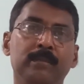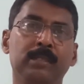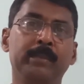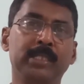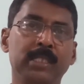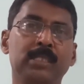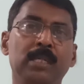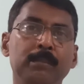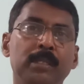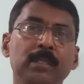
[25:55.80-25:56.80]
The best
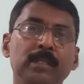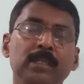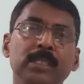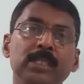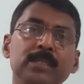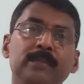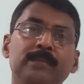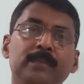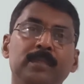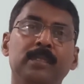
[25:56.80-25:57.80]
example
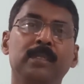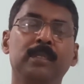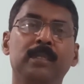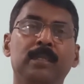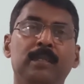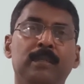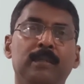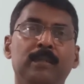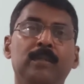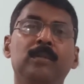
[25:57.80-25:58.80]
is
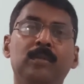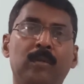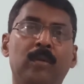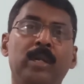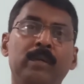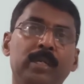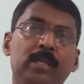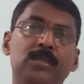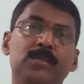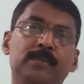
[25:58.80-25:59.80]

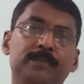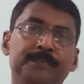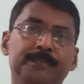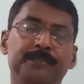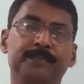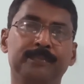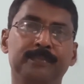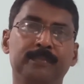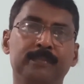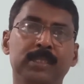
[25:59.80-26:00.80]
coronavirus.
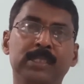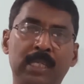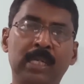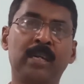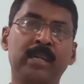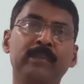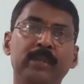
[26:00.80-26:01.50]
It's an RNA